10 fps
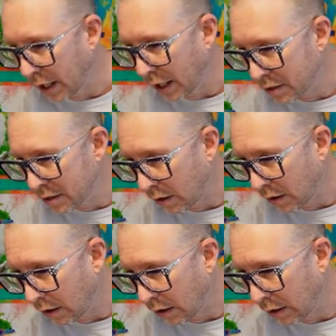that I
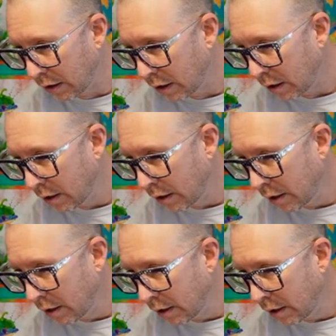saw
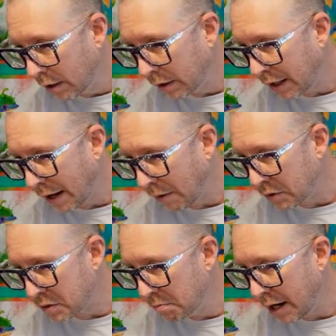that
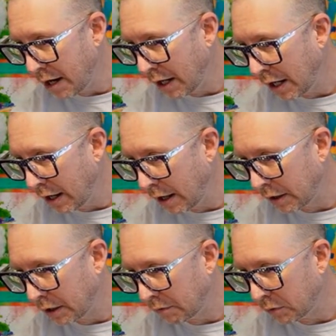was Mary
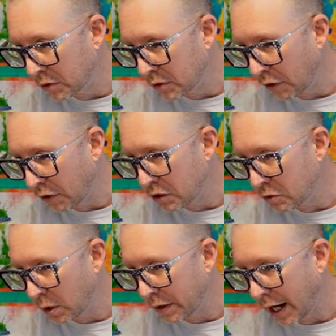Ellen was the first
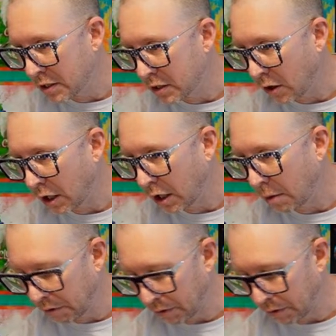one that I saw come